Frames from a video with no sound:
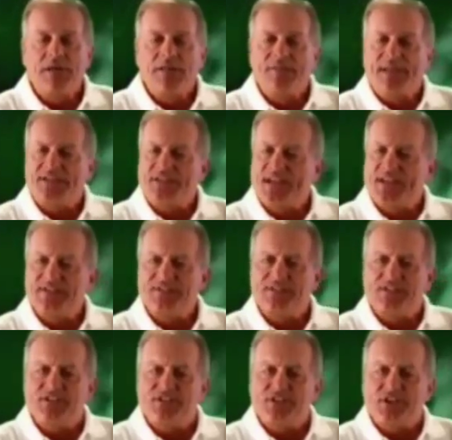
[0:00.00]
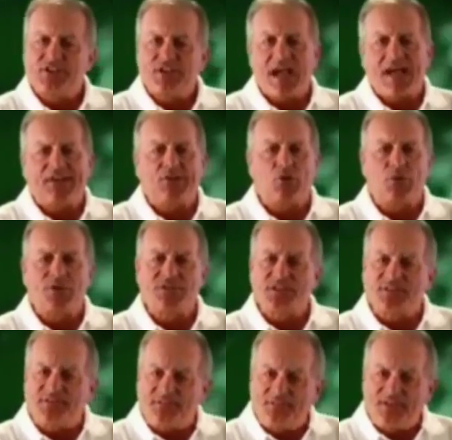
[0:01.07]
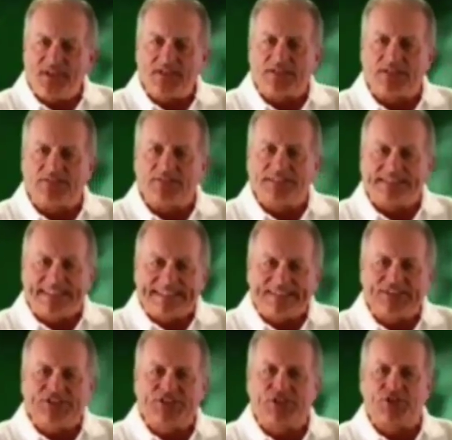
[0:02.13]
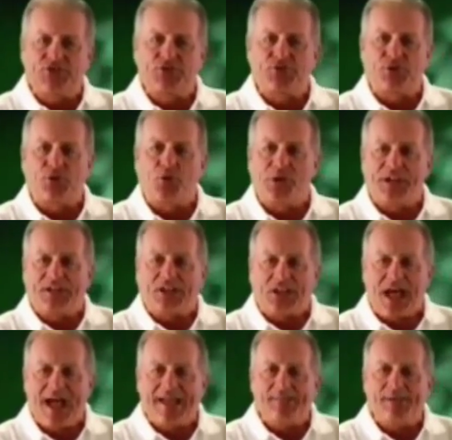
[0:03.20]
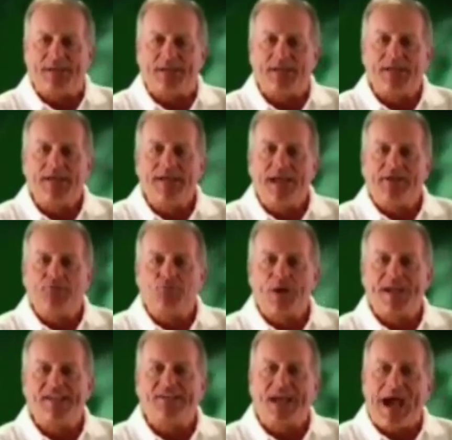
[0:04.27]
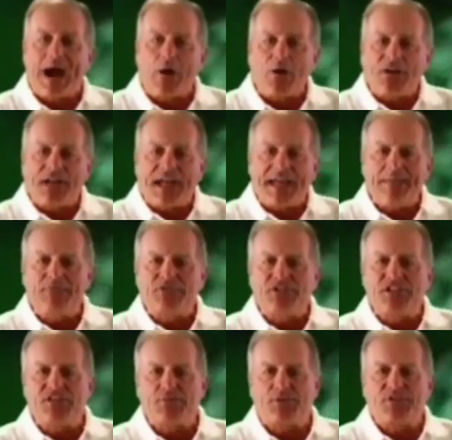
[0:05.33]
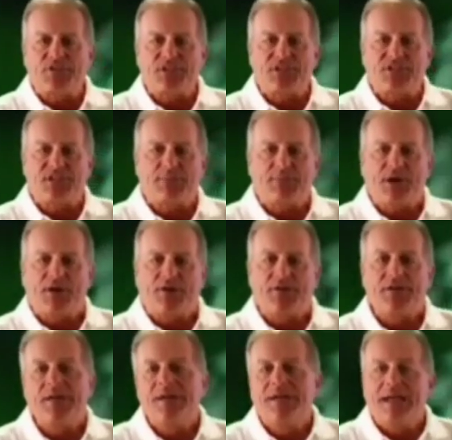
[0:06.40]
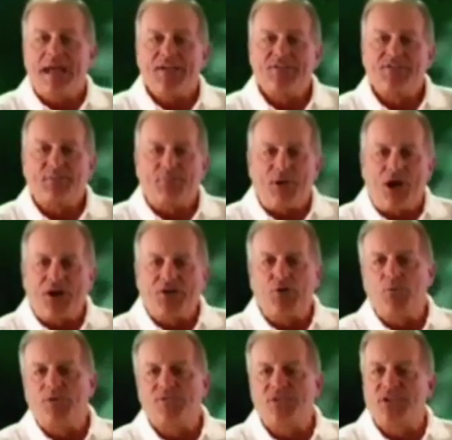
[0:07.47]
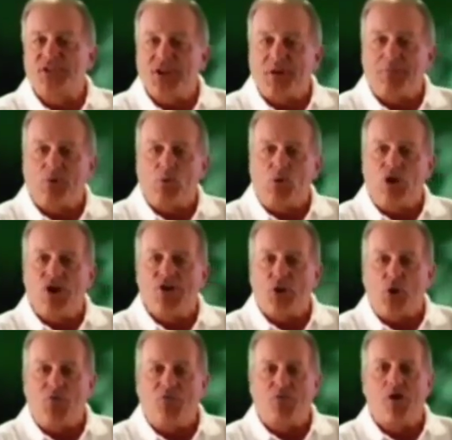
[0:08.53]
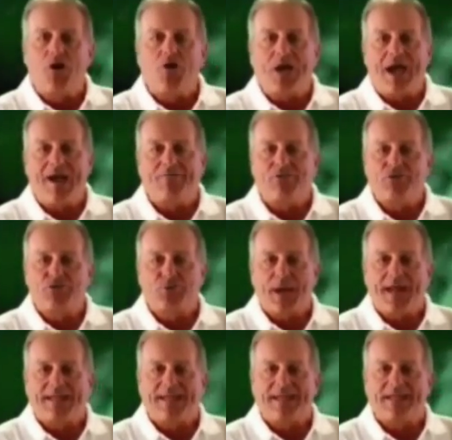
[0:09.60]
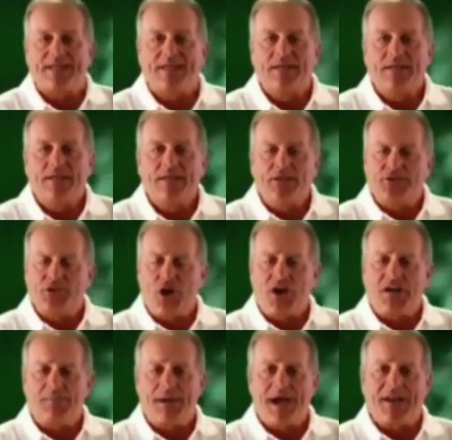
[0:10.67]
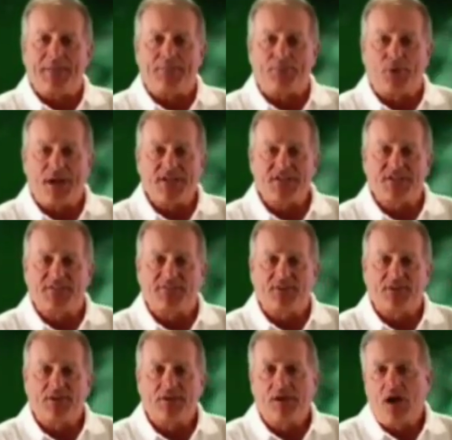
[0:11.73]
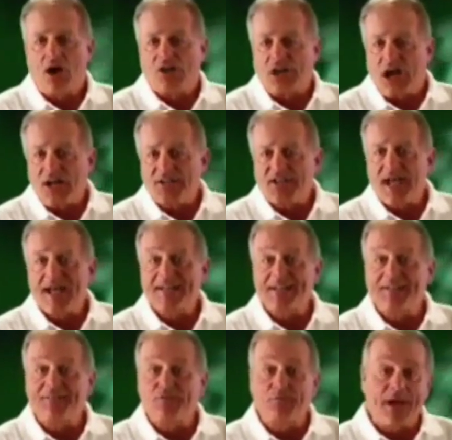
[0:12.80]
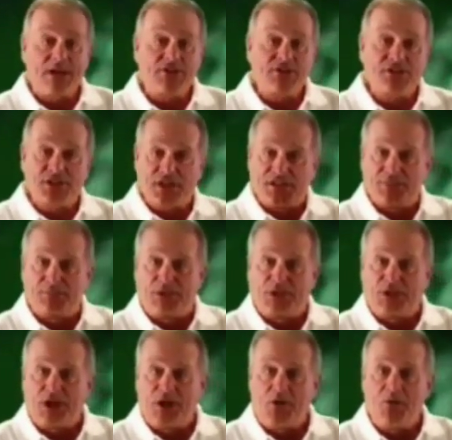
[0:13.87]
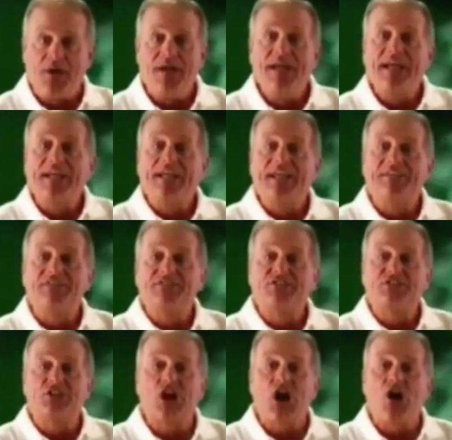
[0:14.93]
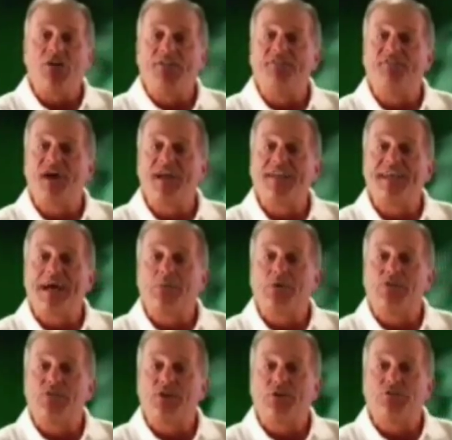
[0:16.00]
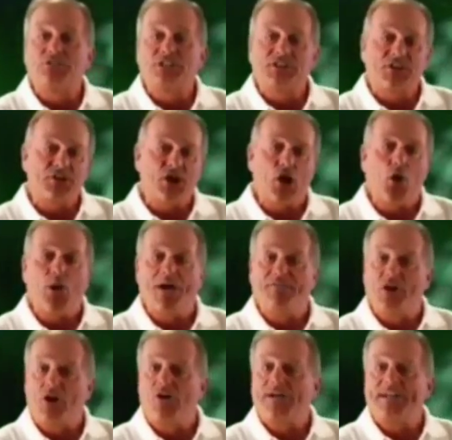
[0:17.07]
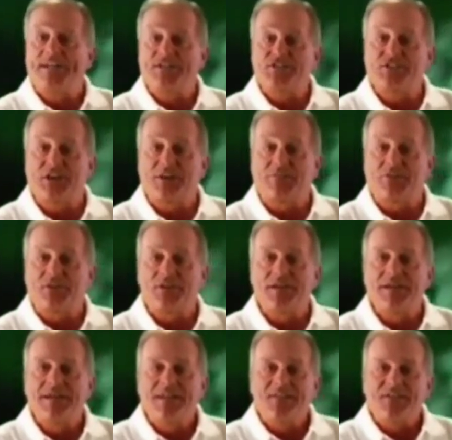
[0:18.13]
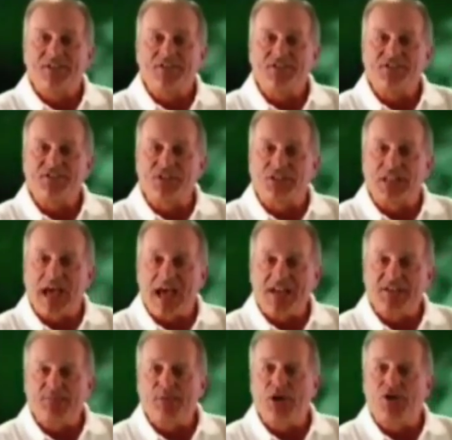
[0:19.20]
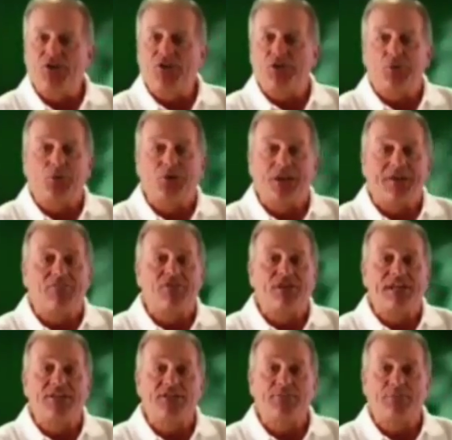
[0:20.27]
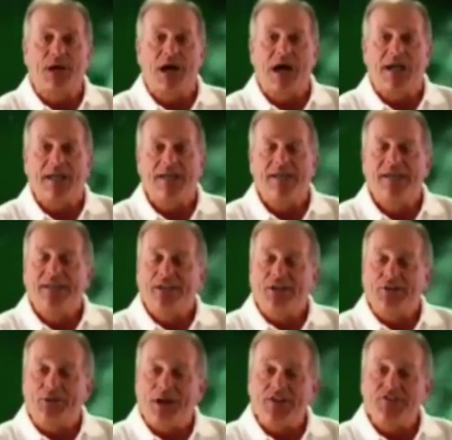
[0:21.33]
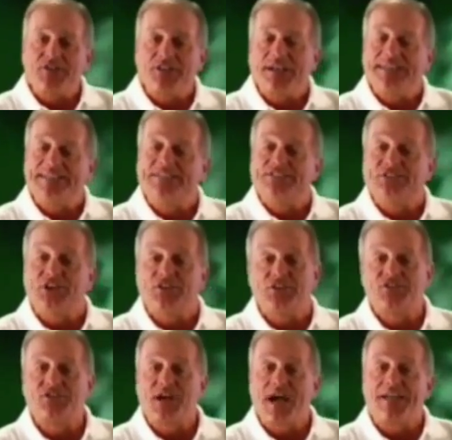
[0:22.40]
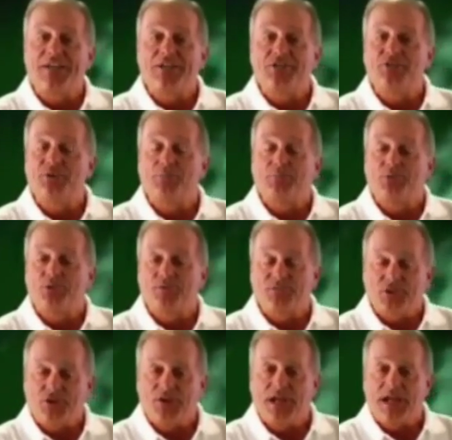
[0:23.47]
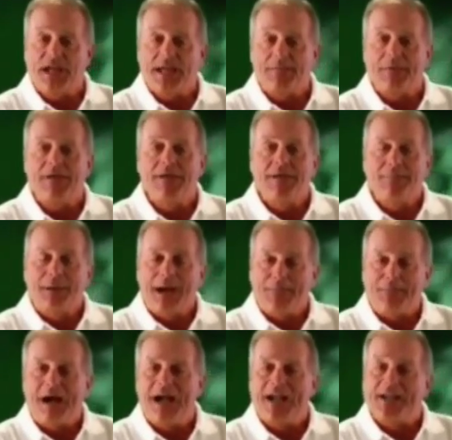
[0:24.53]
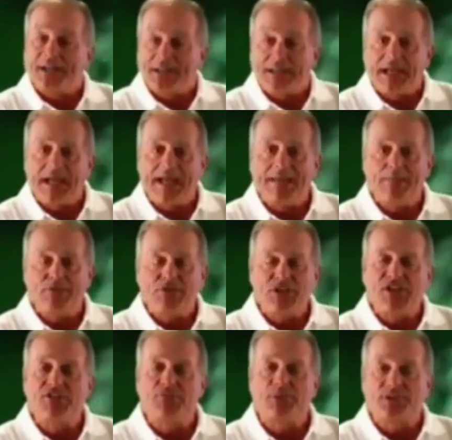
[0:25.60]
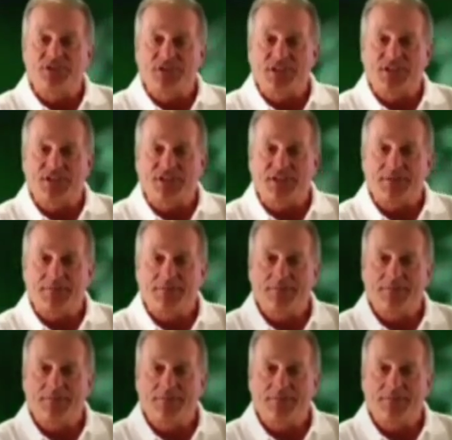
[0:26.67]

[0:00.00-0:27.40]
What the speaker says: They tested in such categories as feel, distance control, and alignment, and rated our Gaim G360 putter as the putter with the #1 overall average ranking. You talk about impressive. Our contact information is below. Give us a call and find out what those in the know have already discovered. This is the last putter you will ever need to buy. Congratulations on deciding to improve your game by buying a Gaim G360.